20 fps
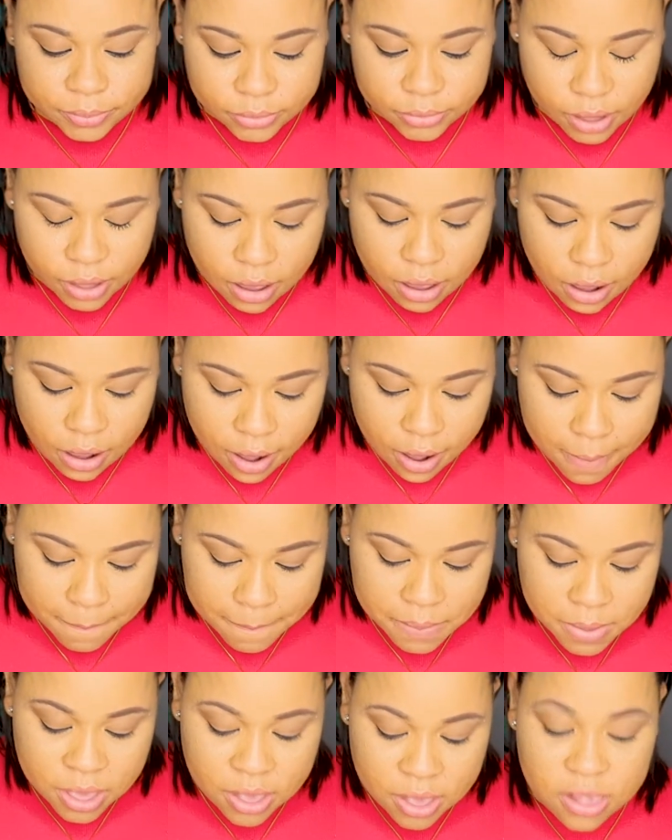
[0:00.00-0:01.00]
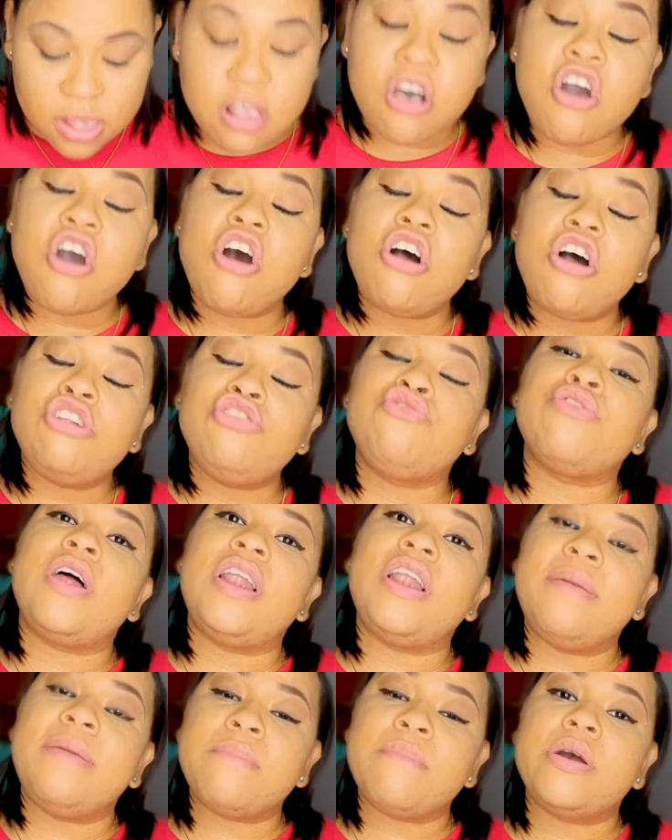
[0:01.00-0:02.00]
So cultural
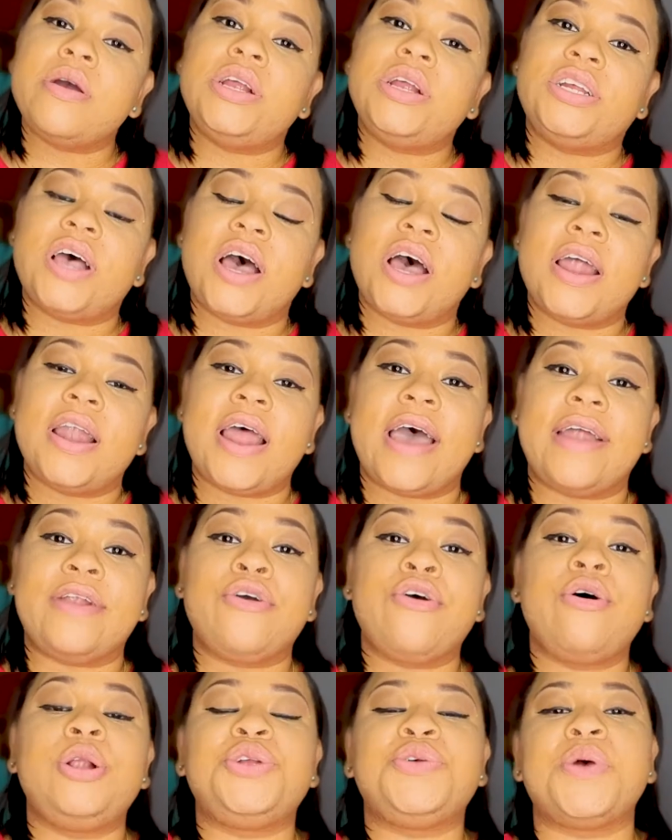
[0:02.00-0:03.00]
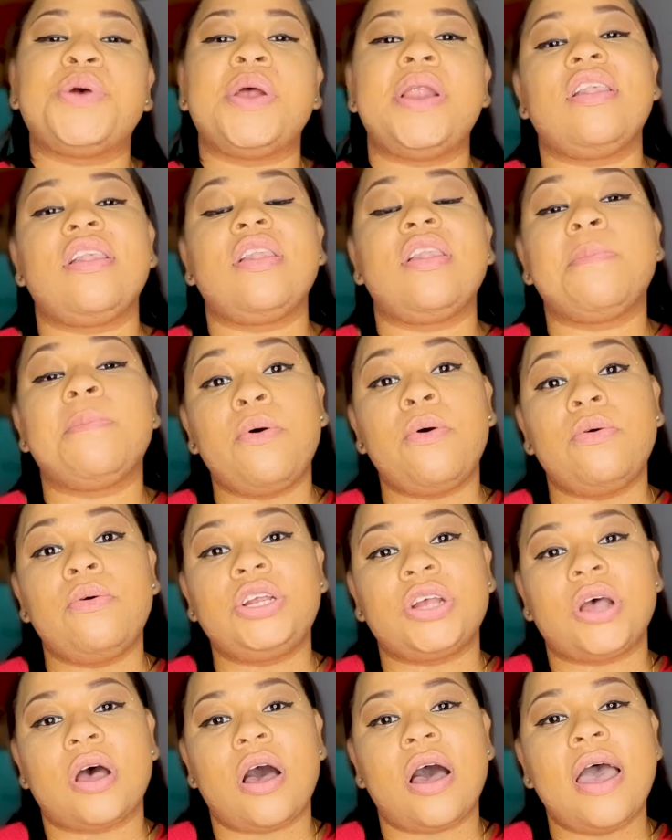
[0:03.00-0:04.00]
immersion and cultural
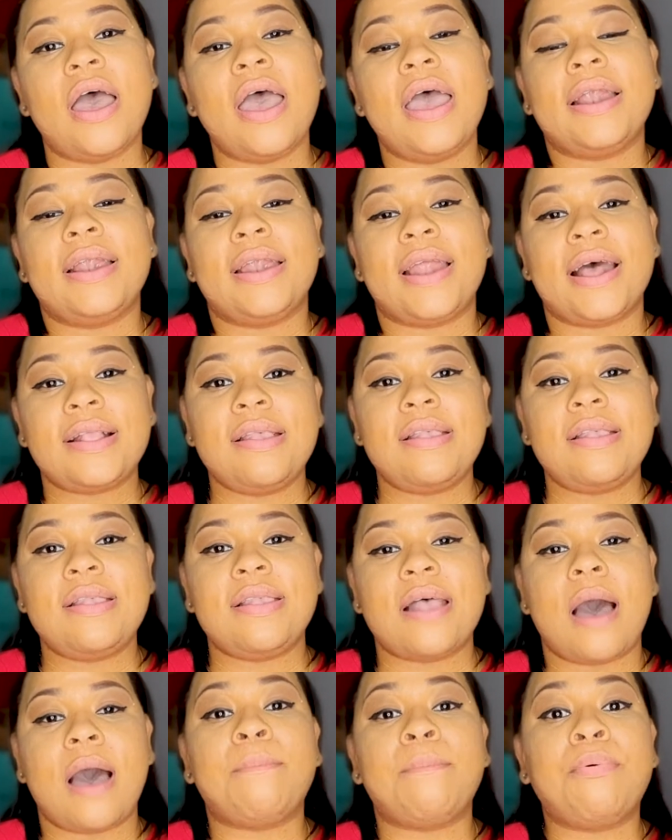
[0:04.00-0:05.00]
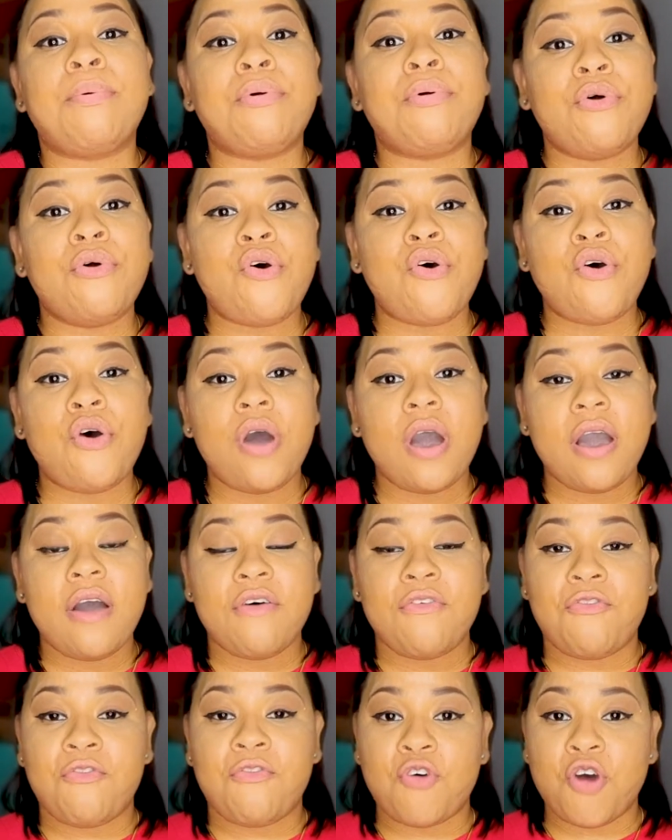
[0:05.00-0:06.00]
exposure, that is a pro
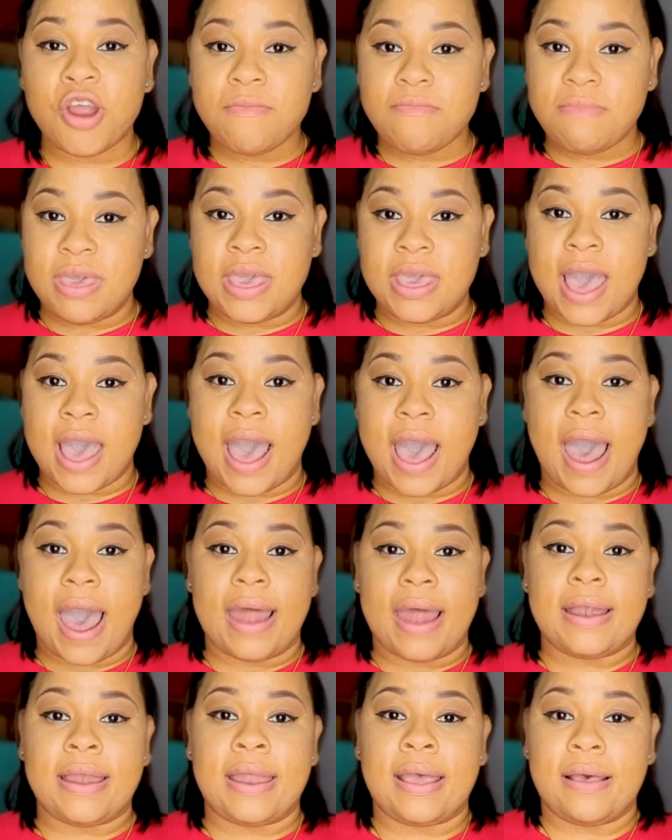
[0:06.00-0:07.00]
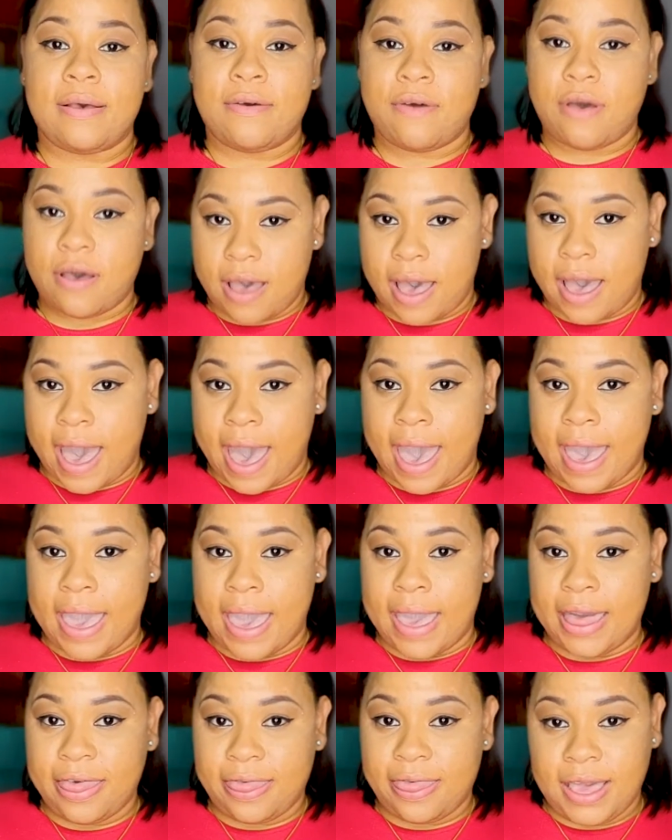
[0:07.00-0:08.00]
for me, and
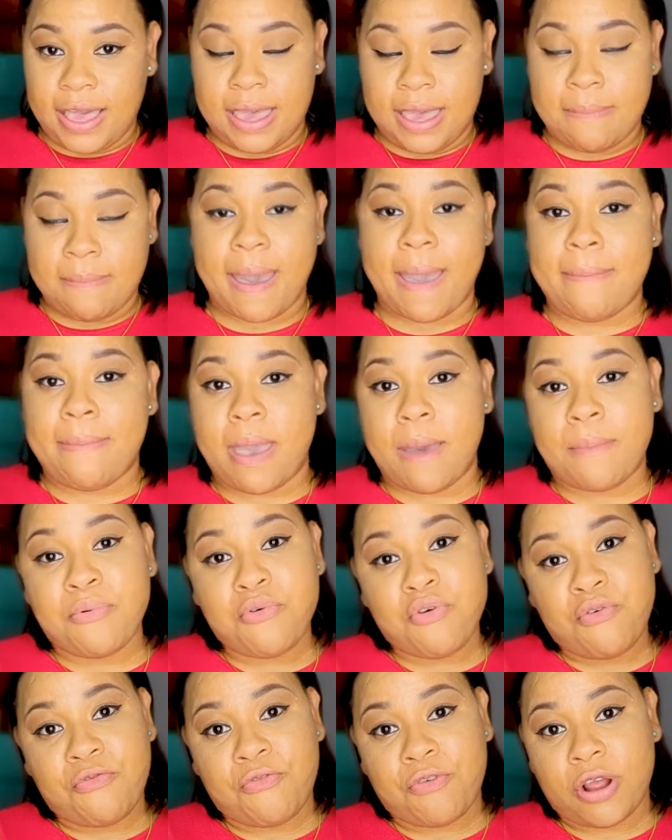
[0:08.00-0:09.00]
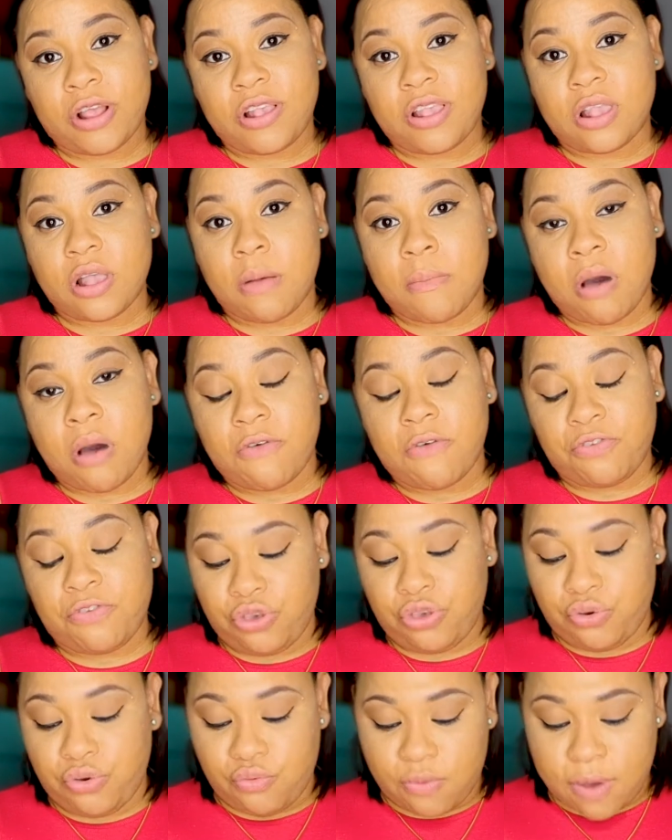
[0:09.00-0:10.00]
I think it might be a pro for some of
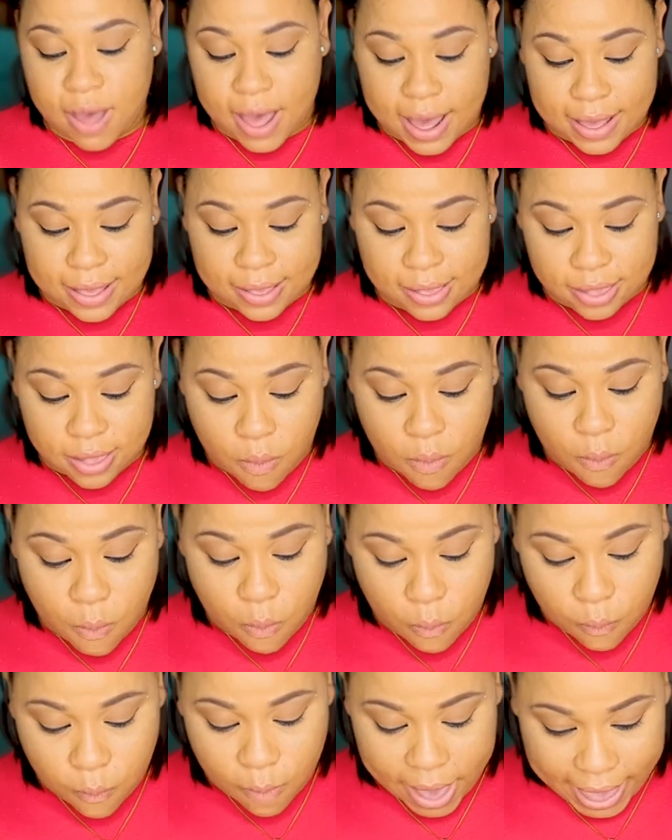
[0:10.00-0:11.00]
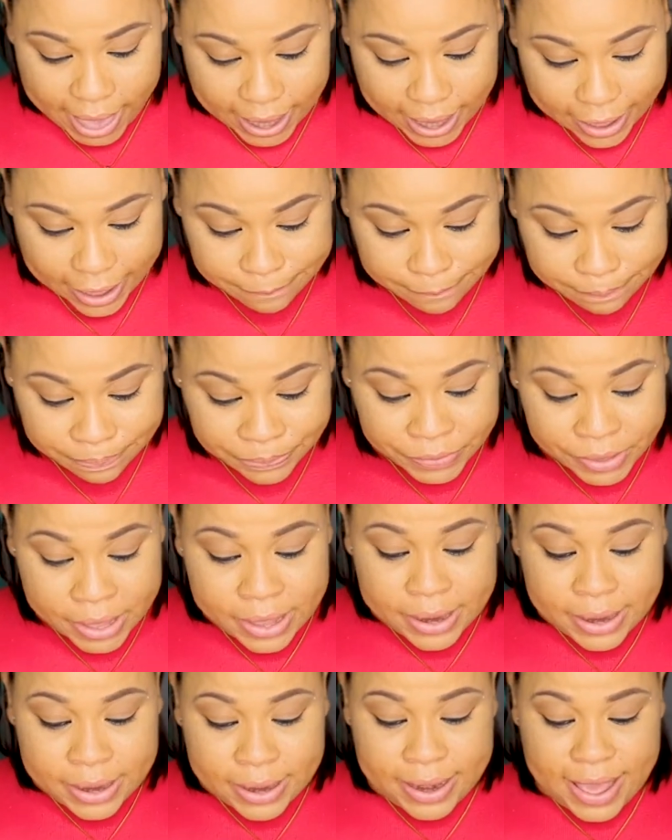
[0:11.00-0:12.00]
you as well.
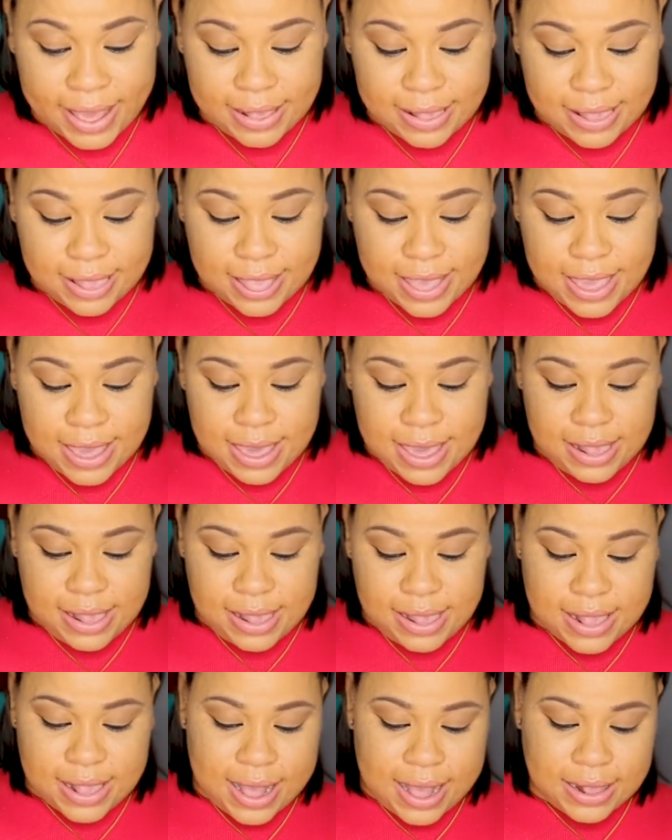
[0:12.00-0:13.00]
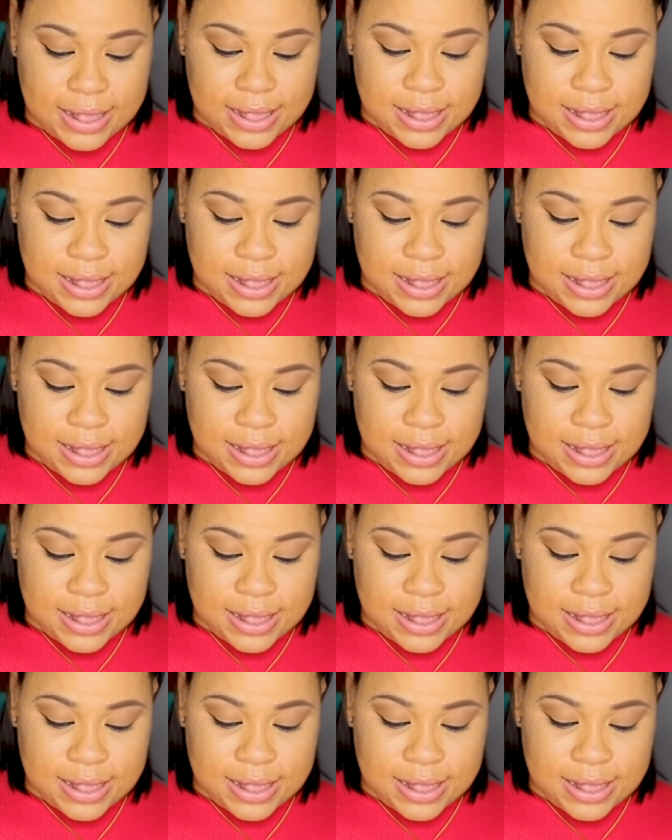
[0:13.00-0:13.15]
Next thing is that